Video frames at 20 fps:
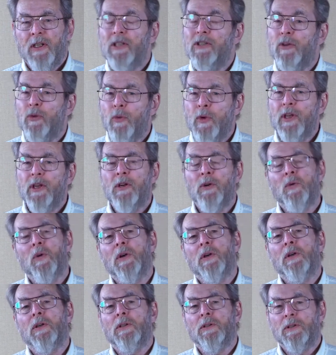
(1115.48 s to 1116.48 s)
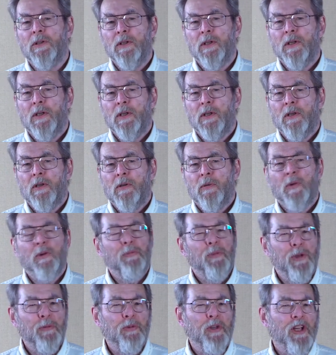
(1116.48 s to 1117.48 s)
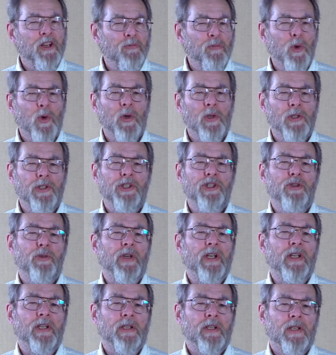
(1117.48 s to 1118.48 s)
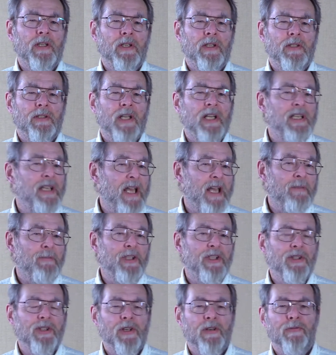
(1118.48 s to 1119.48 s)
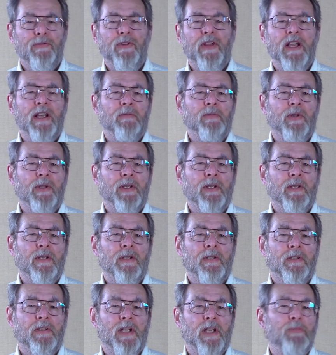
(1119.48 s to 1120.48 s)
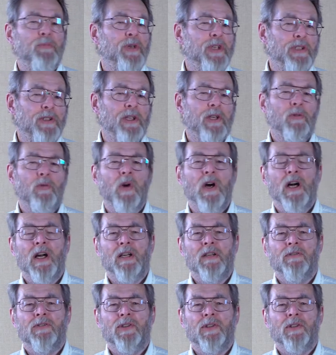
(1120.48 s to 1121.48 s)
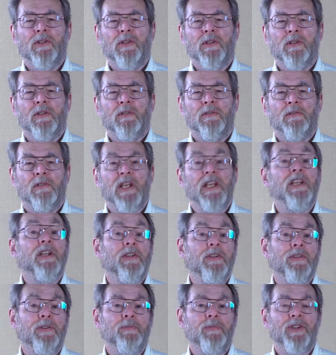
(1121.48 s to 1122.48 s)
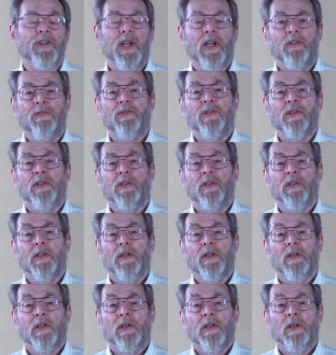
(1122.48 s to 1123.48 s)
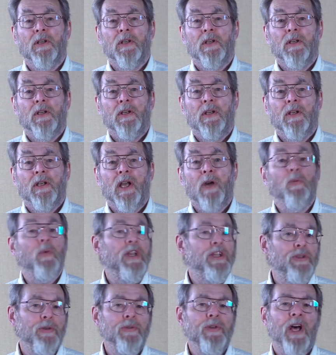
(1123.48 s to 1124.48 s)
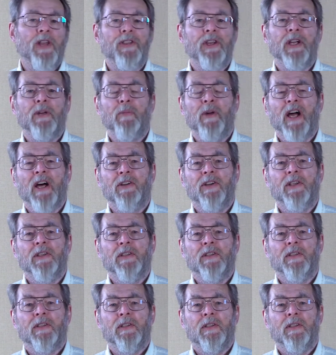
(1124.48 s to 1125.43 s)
In the real world, when people have moral injury, they damage their family. They beat their wives, they kill themselves, and we do nothing about it.